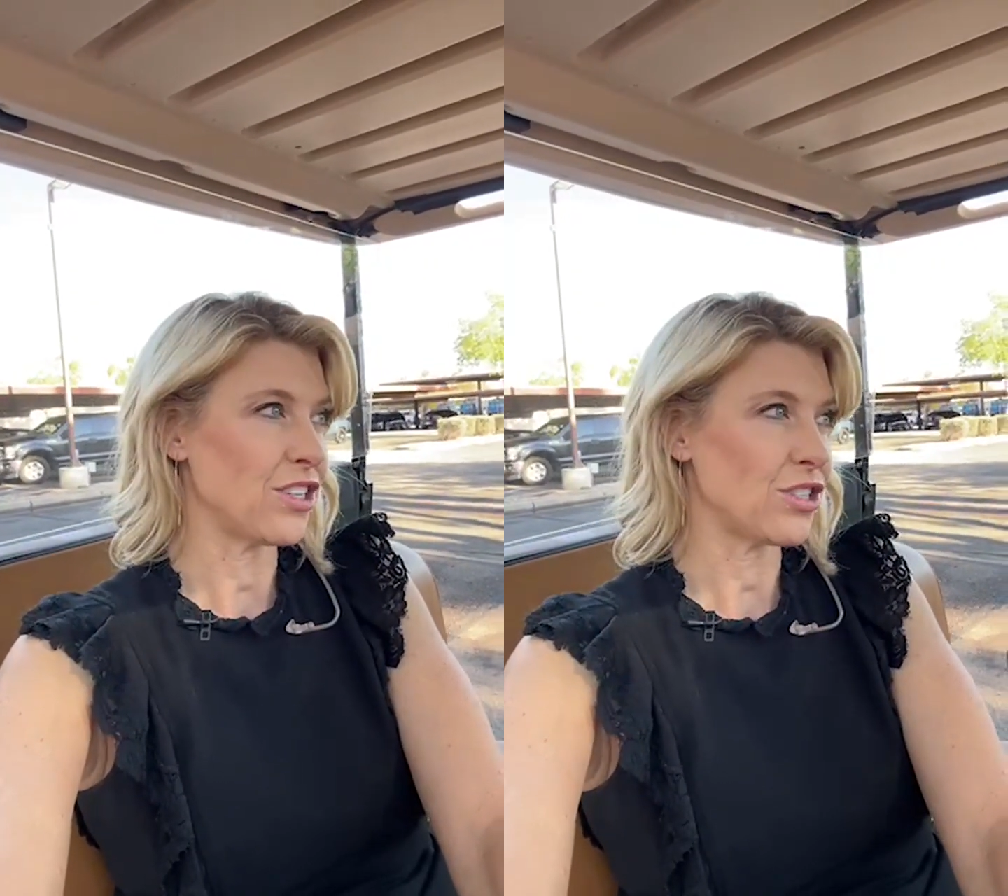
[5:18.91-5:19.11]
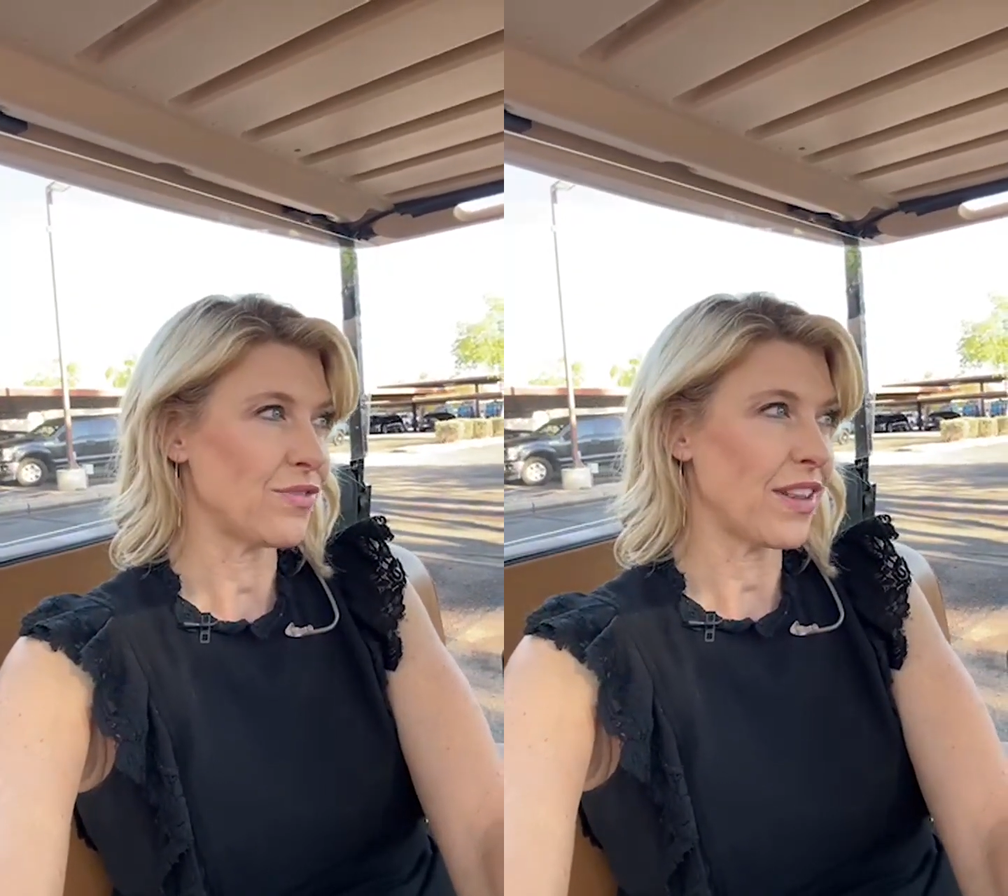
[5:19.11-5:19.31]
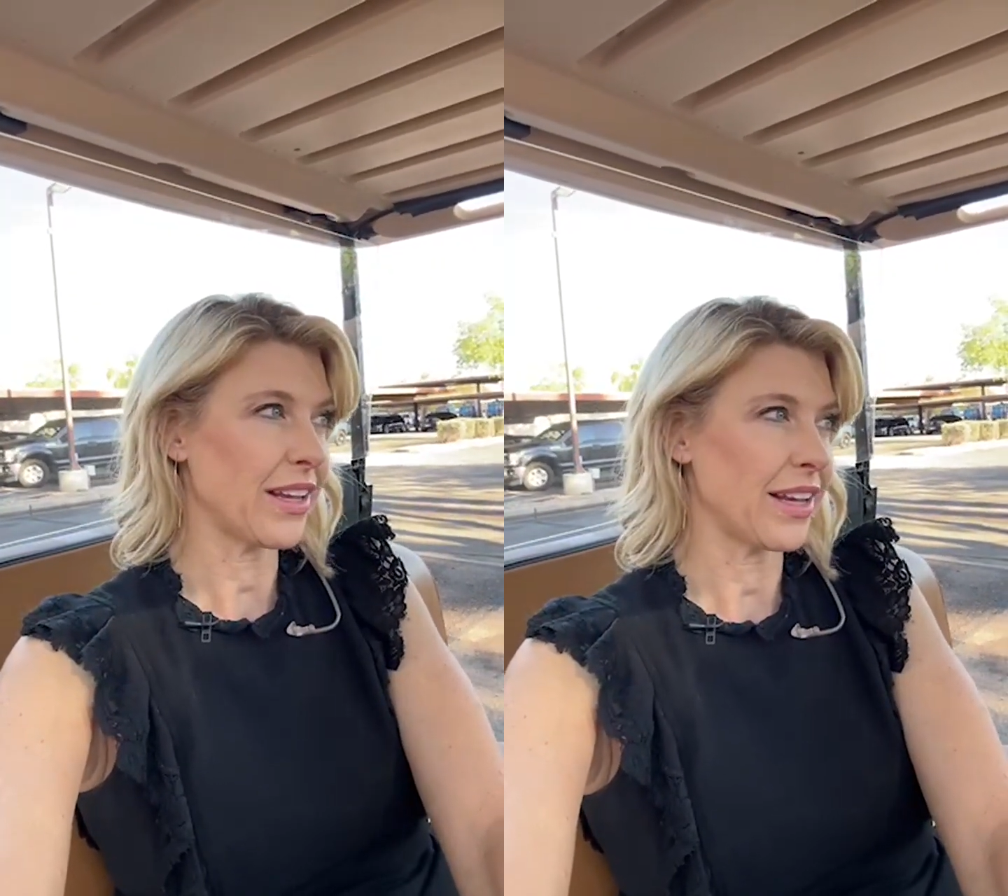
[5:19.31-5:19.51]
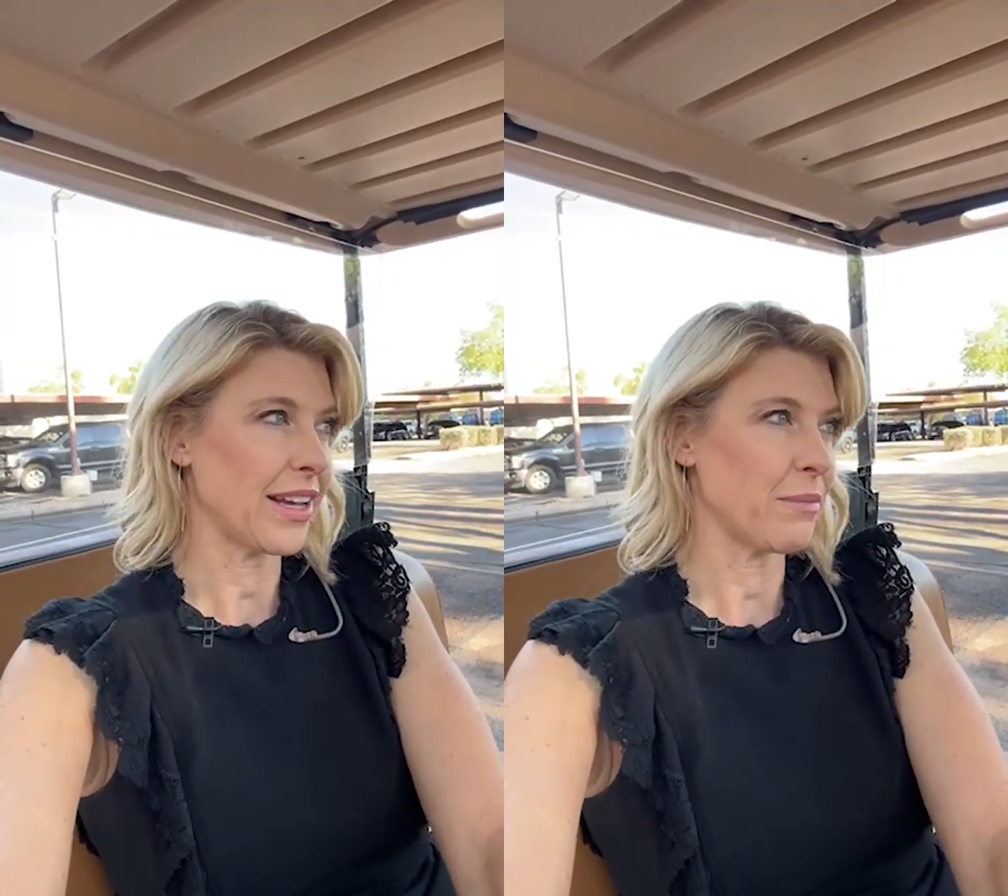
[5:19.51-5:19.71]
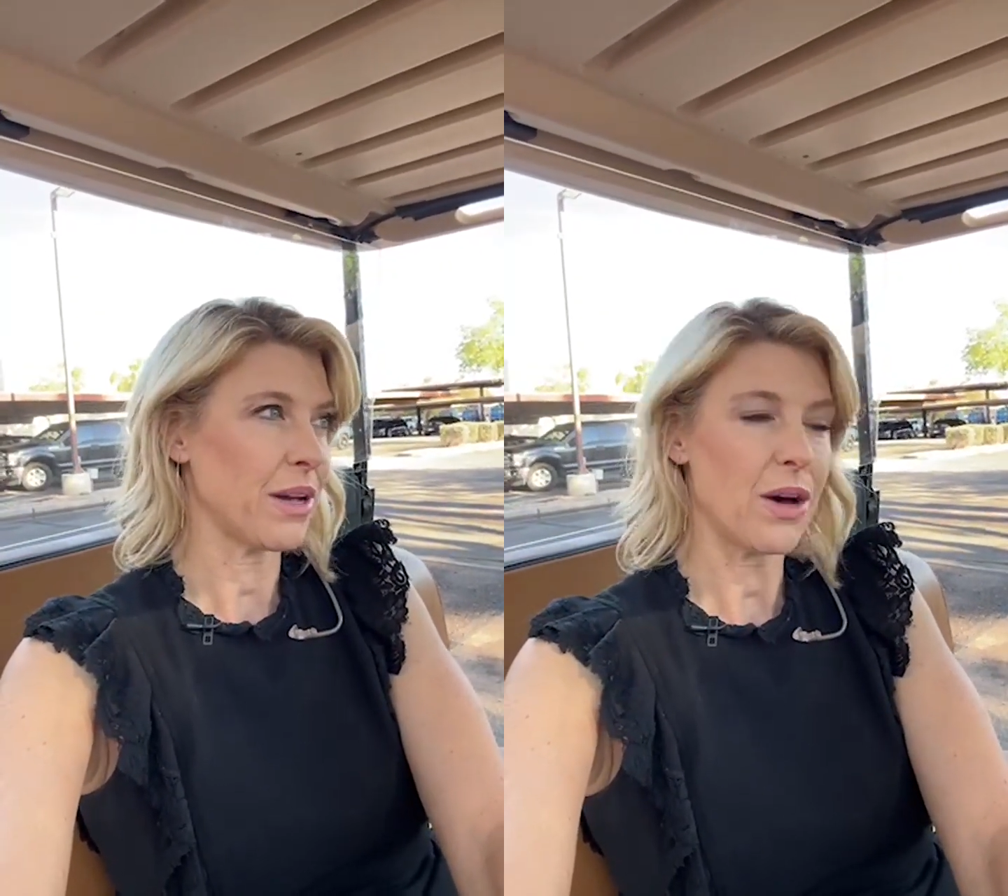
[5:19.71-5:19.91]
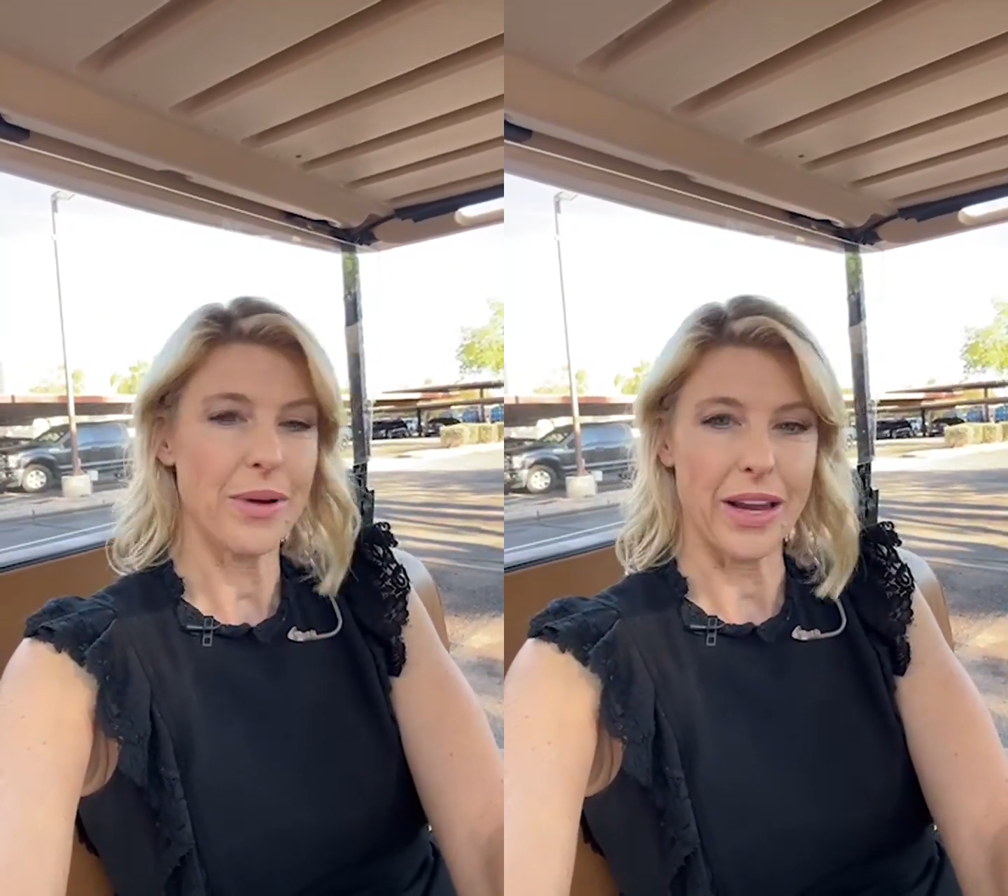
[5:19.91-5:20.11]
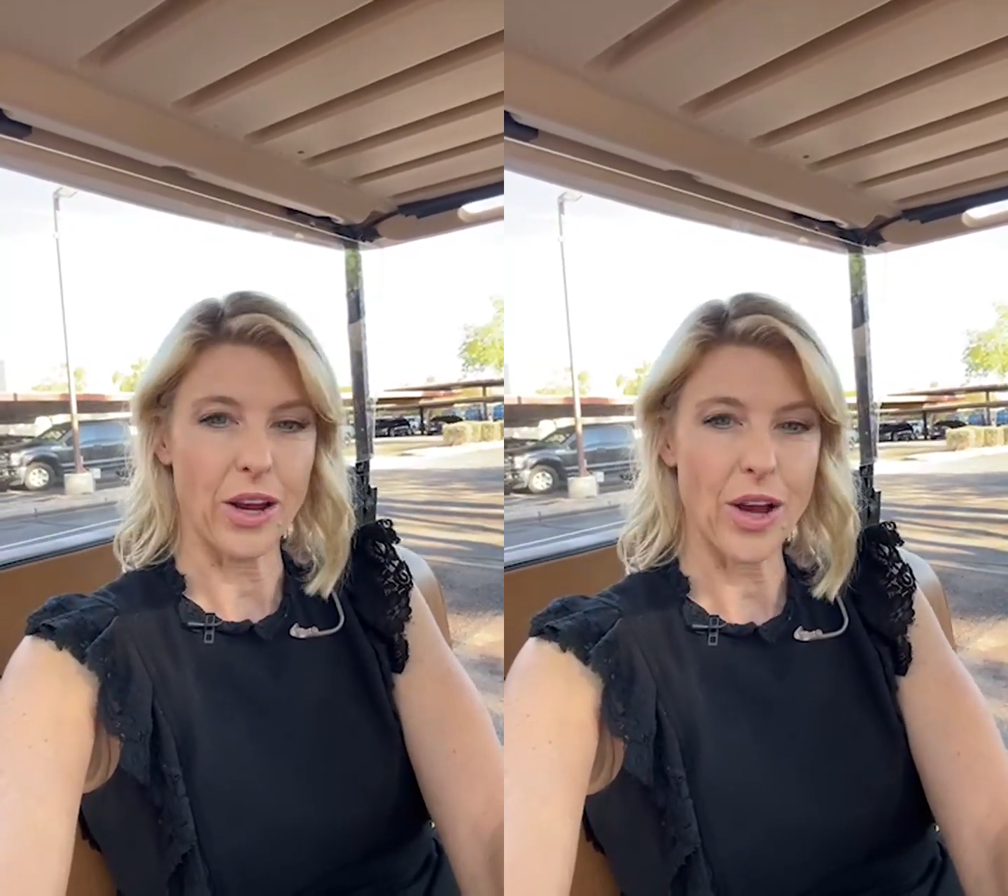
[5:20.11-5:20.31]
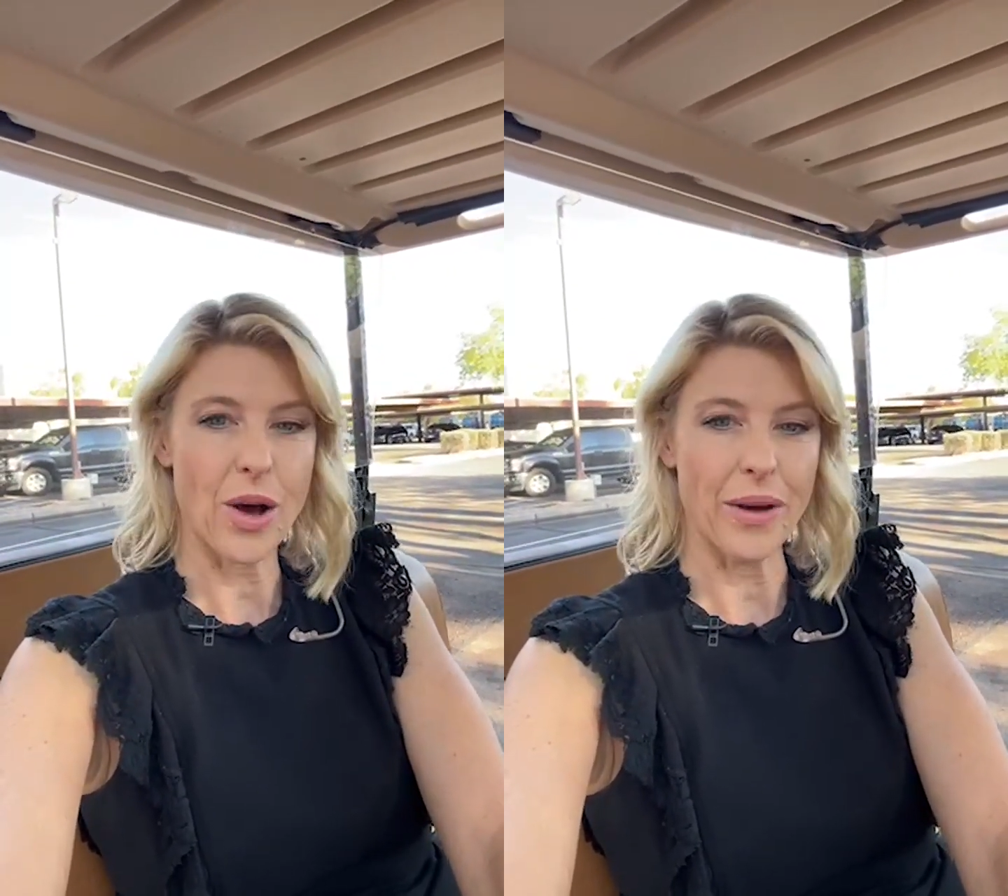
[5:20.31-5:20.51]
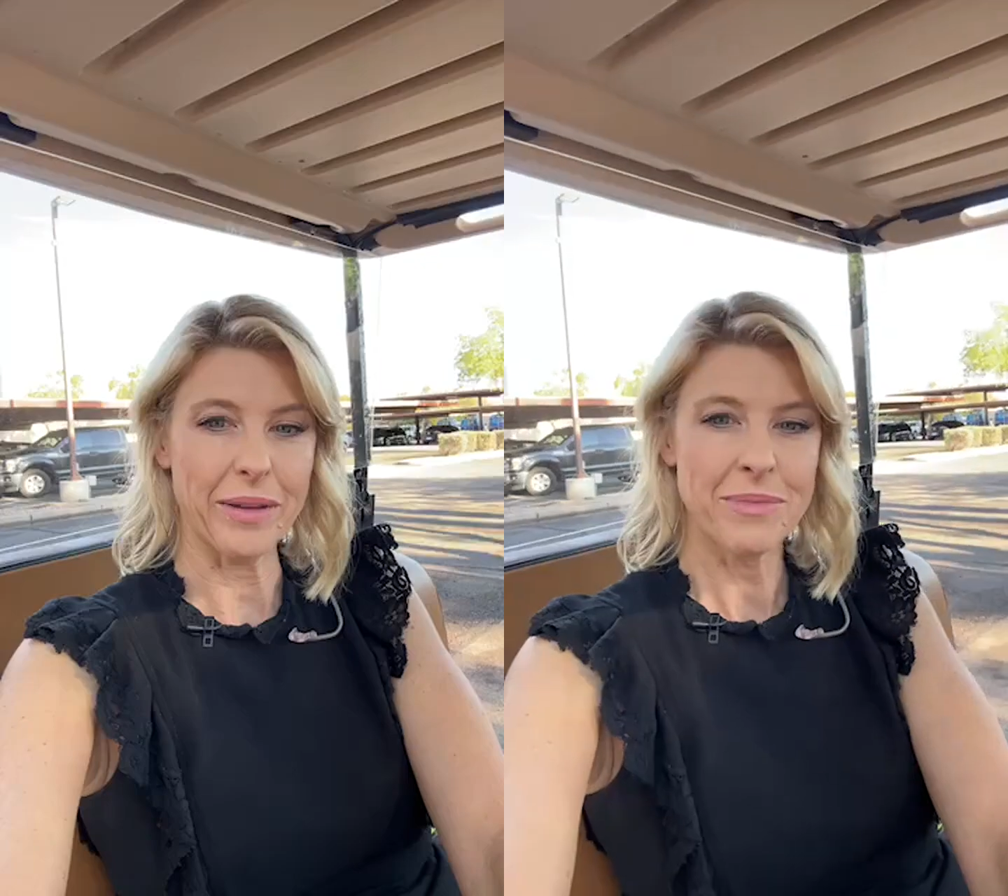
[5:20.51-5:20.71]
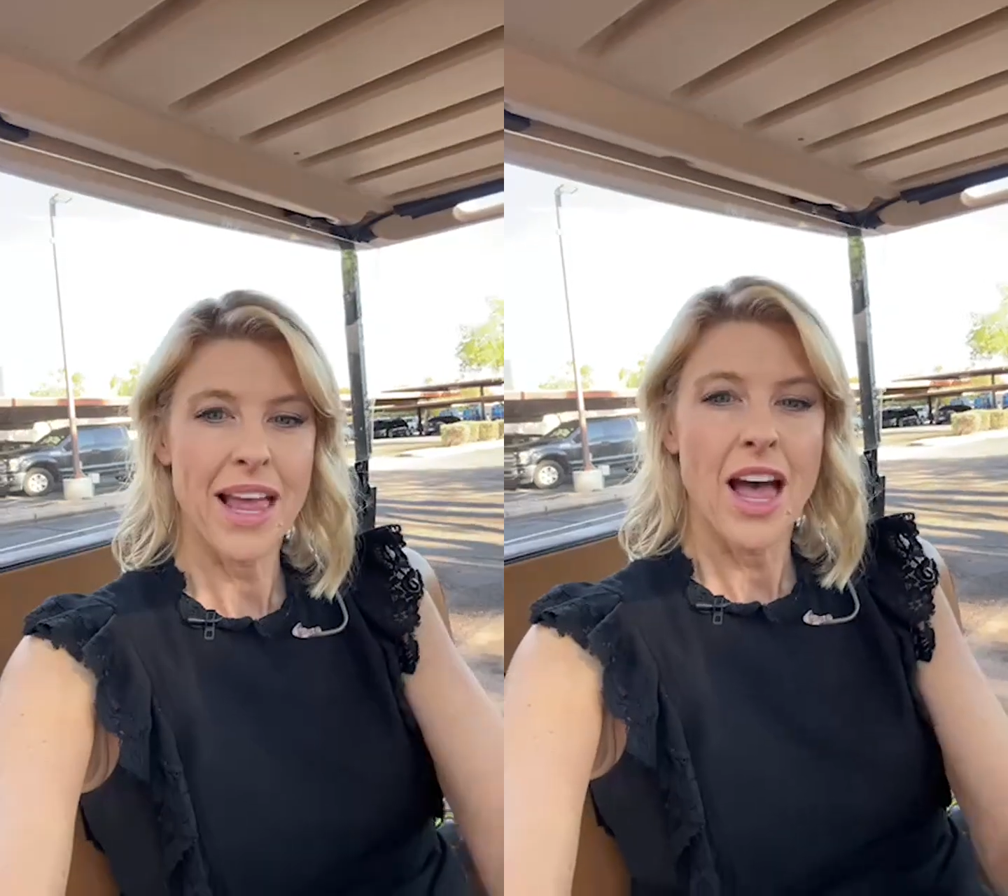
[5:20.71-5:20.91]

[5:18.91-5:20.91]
It just felt like it kept going and going.